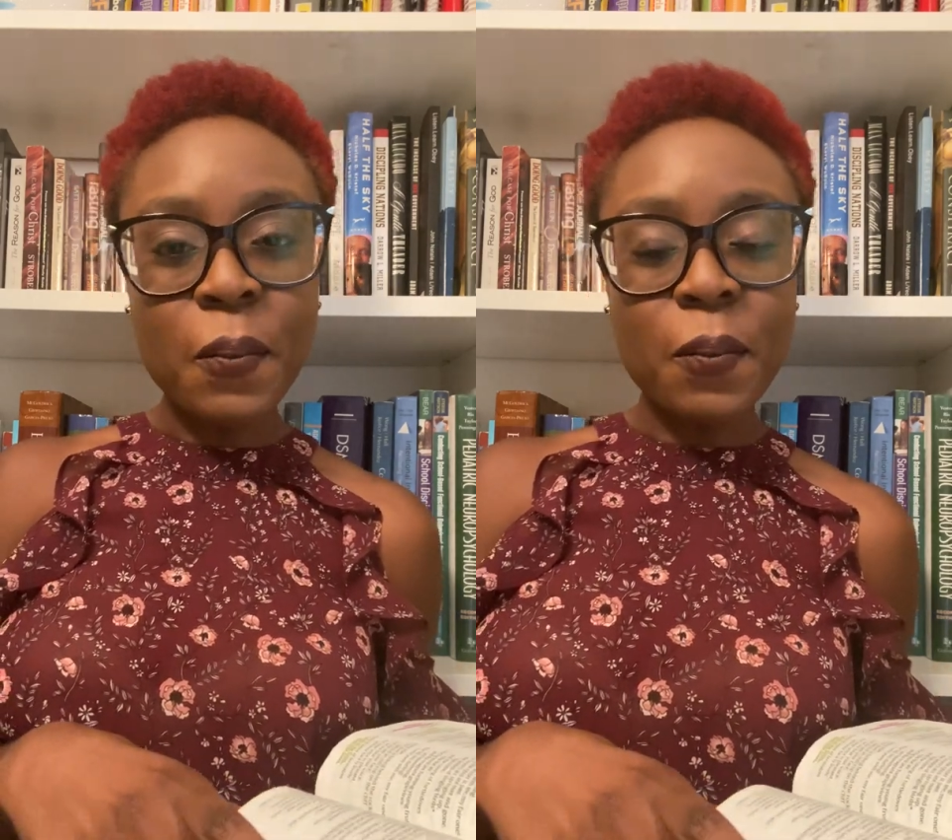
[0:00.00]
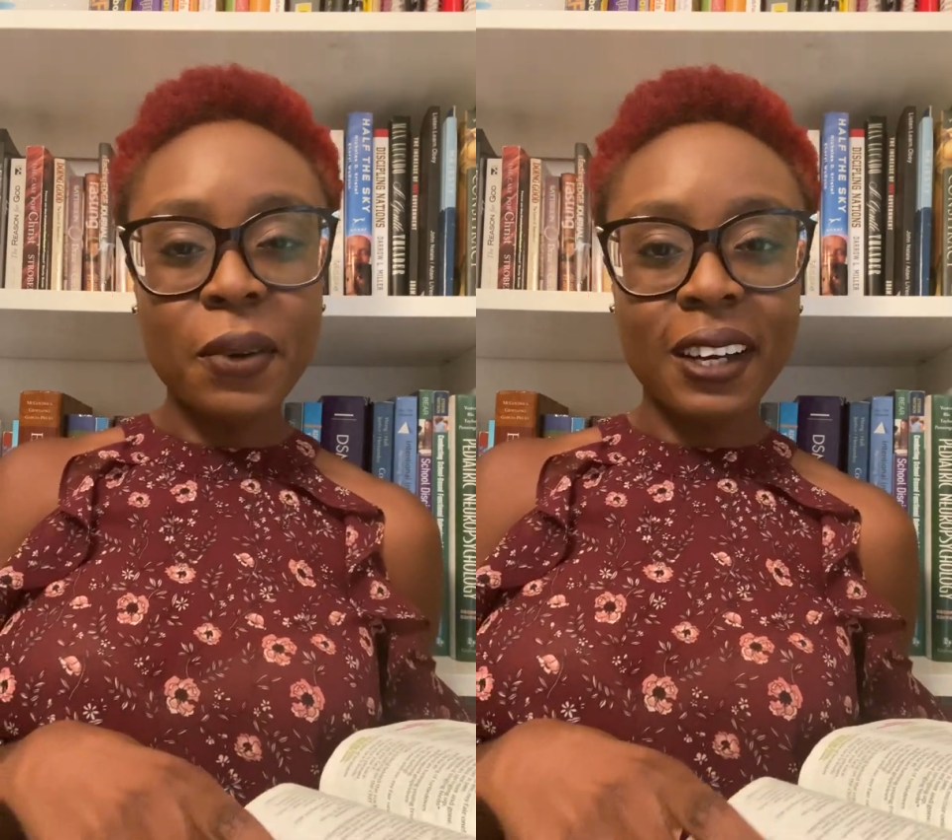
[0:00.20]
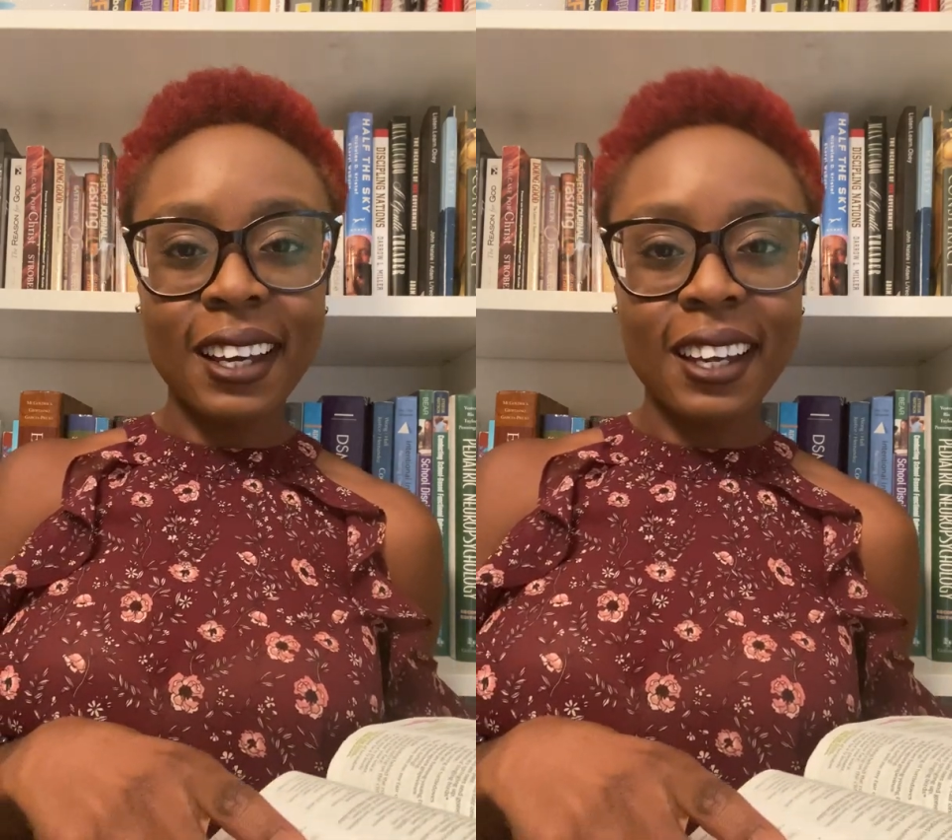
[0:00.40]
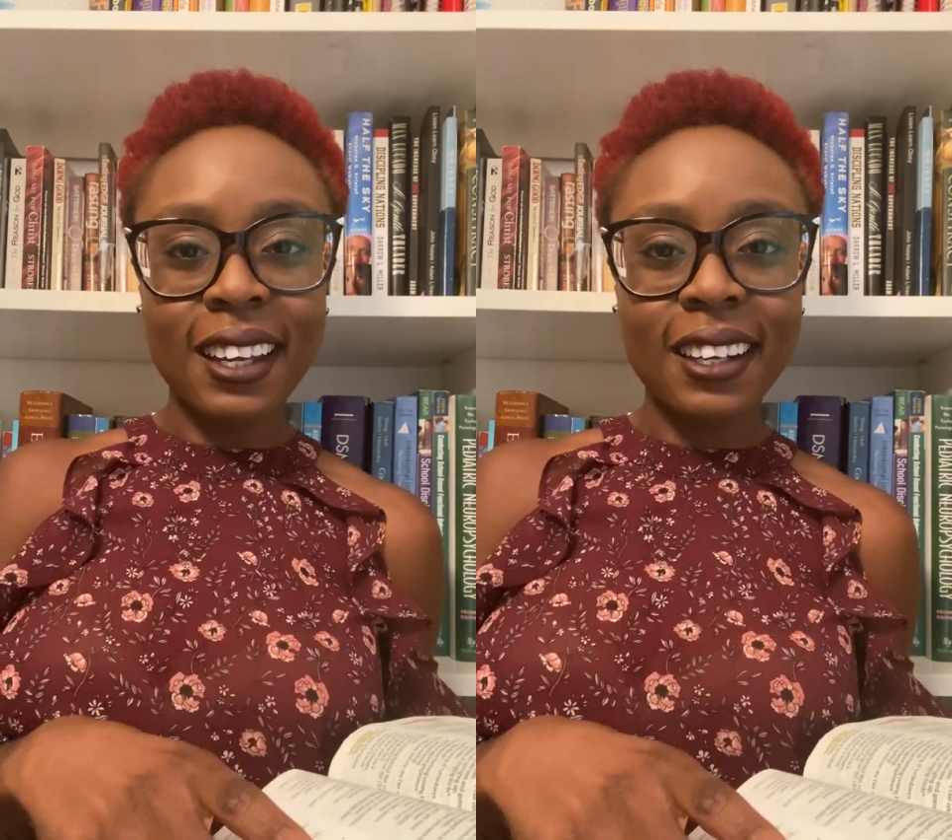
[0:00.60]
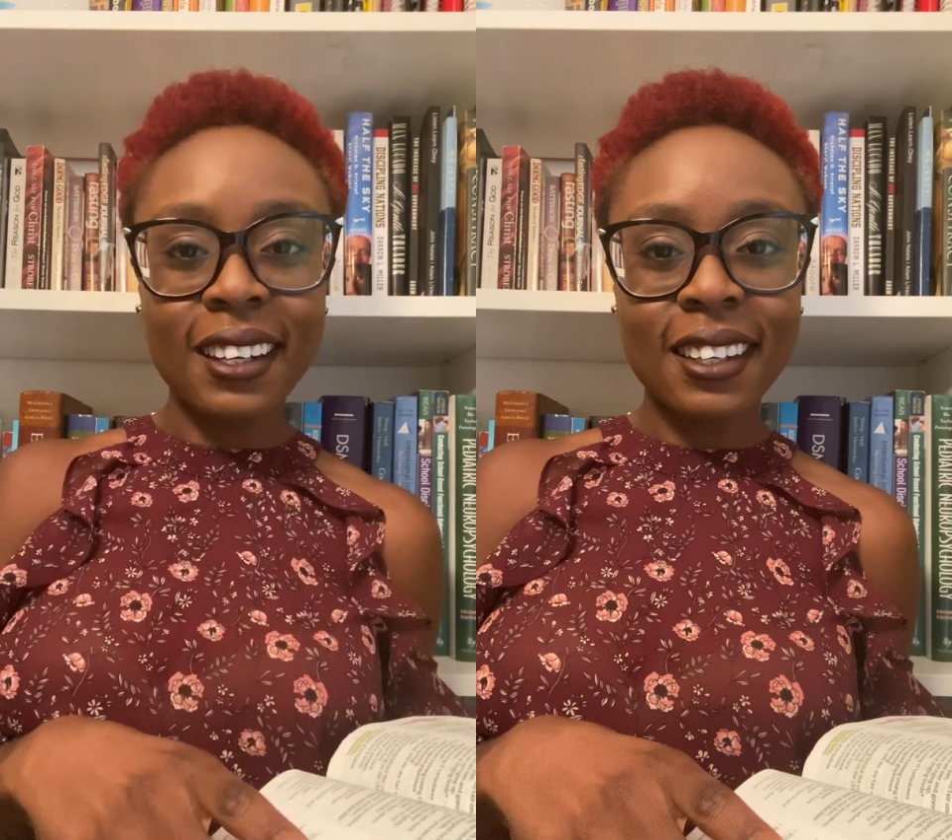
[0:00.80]
but
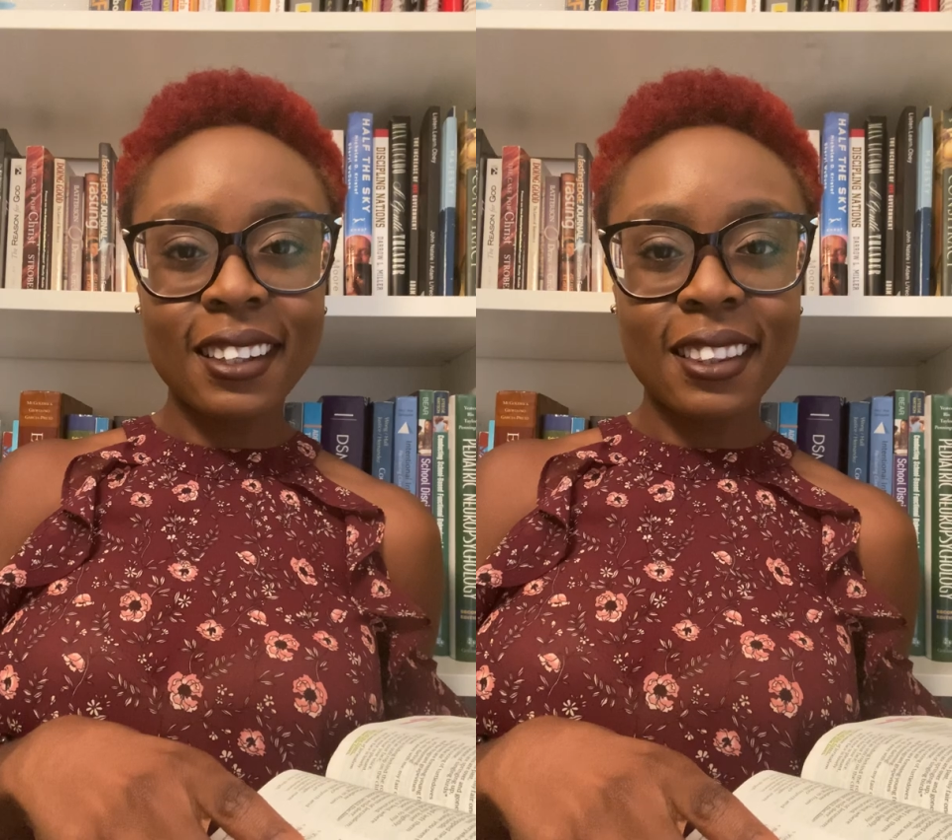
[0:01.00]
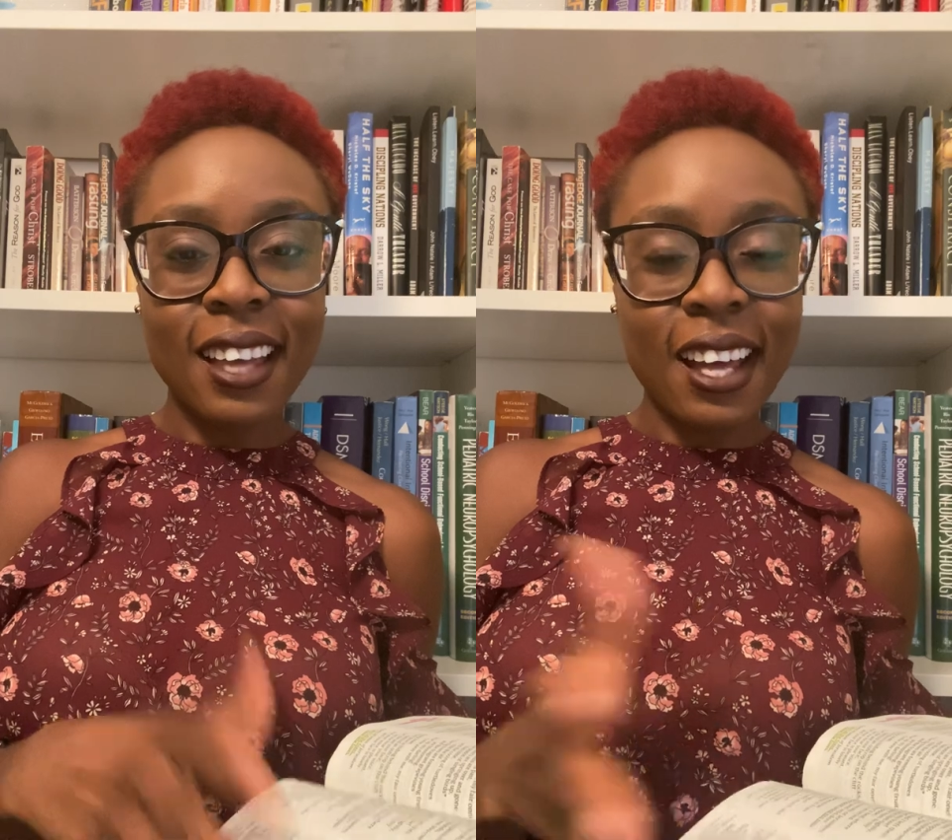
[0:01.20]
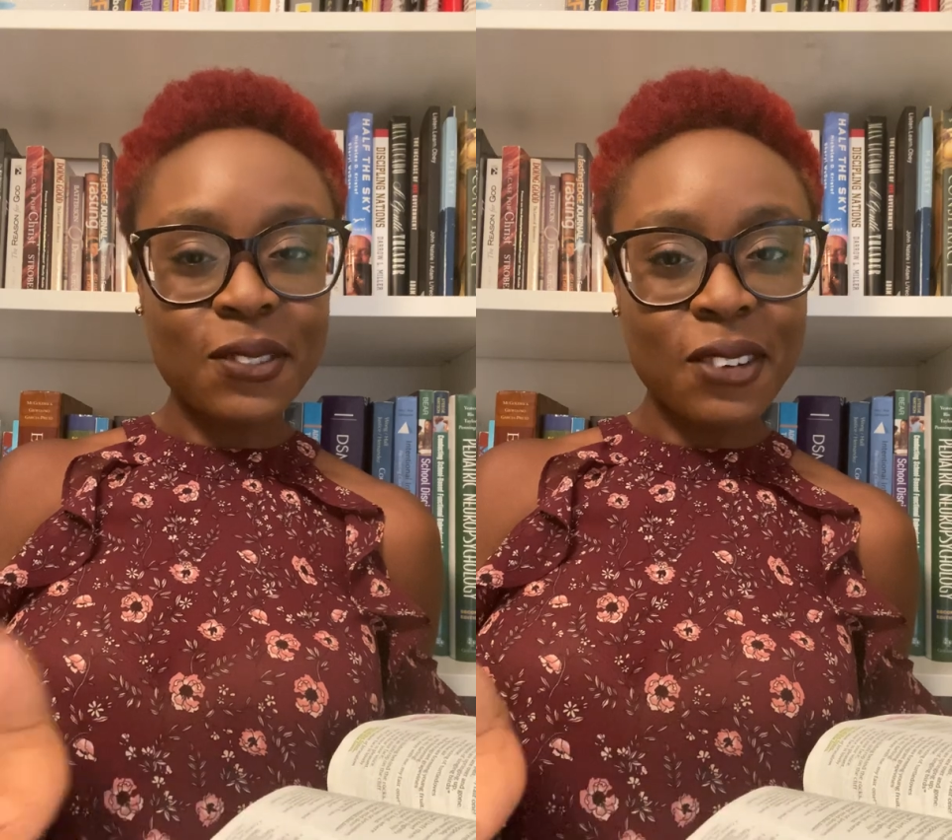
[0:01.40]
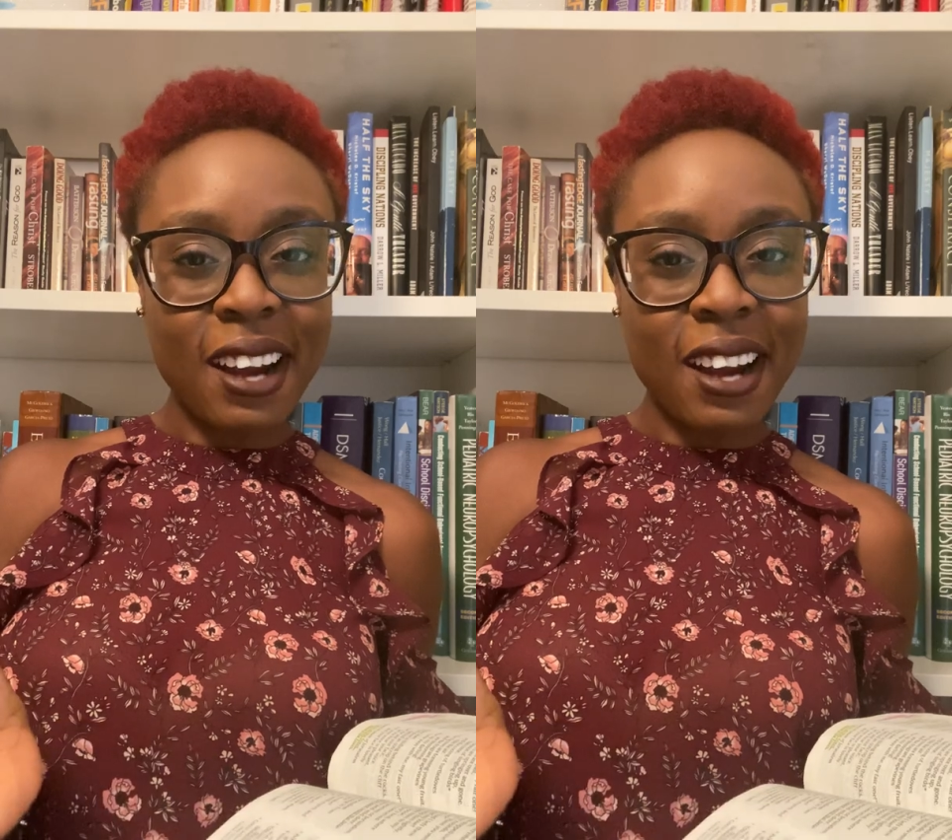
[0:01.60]
that's what